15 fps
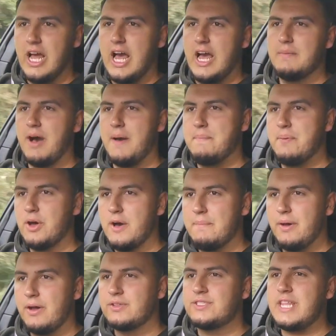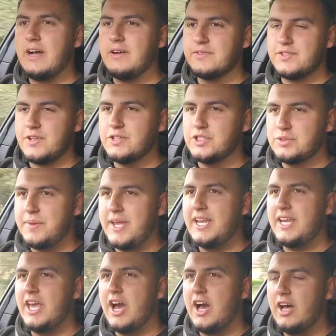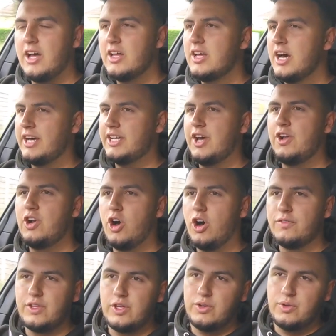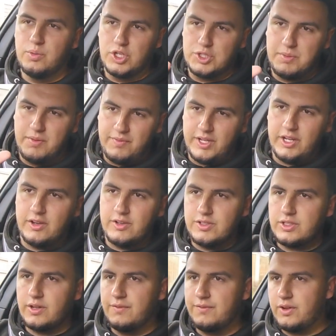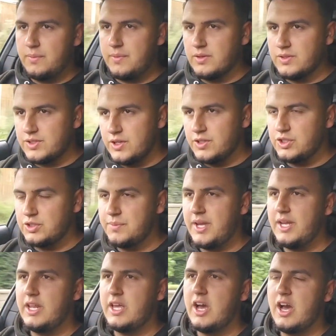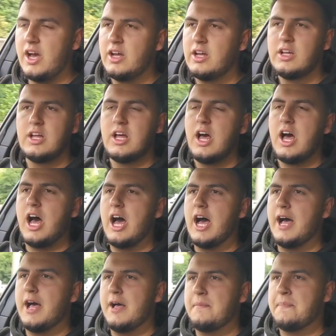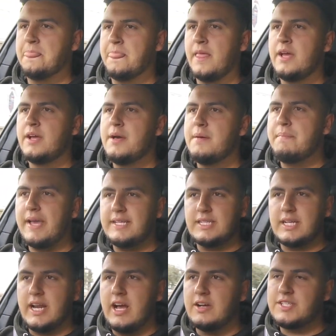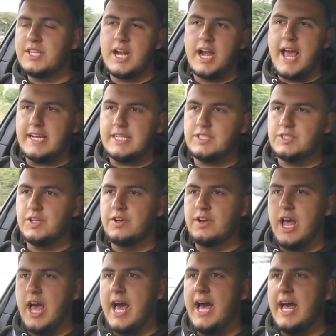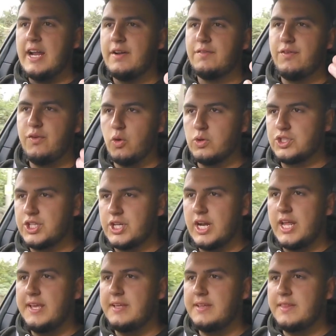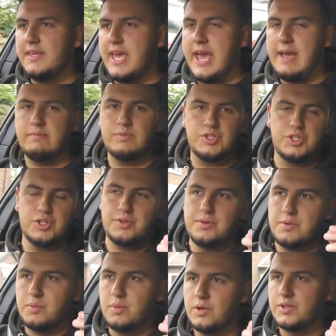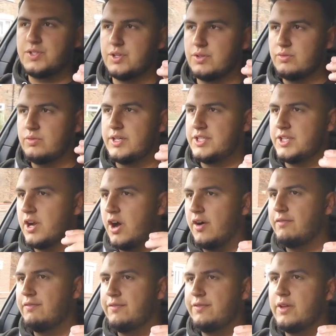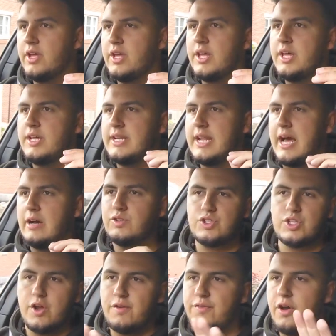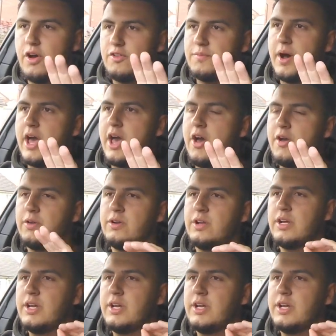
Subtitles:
I put a post out on social media. I know a lot of you who watch my videos don't follow me on social media. Basically, I was in an accident and unfortunately the M2 was written off. Now, it was no fault of my own.